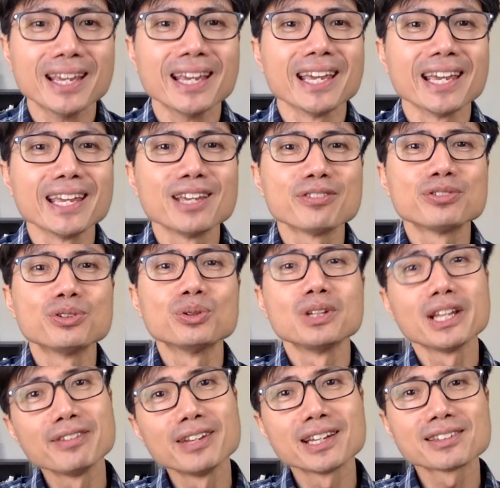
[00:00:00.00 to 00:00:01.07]
If you
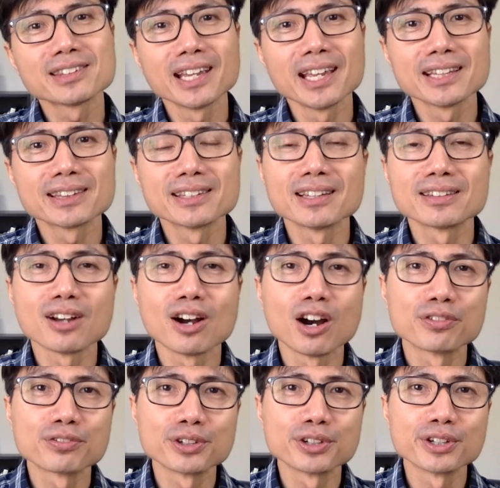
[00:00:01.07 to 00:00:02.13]
live in a state that
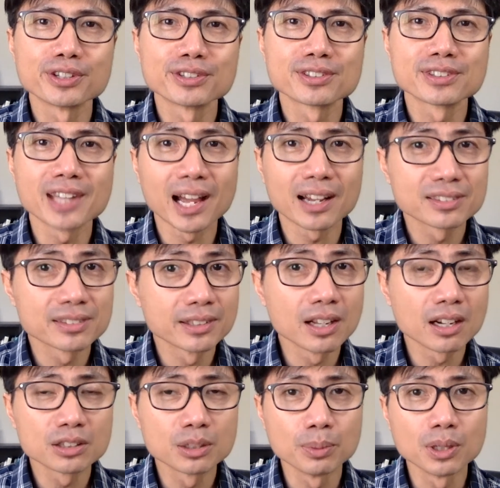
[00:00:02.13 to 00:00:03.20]
offers
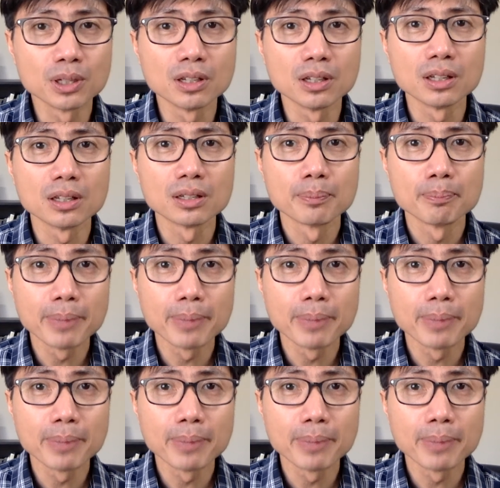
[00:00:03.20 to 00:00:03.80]
tax-deductible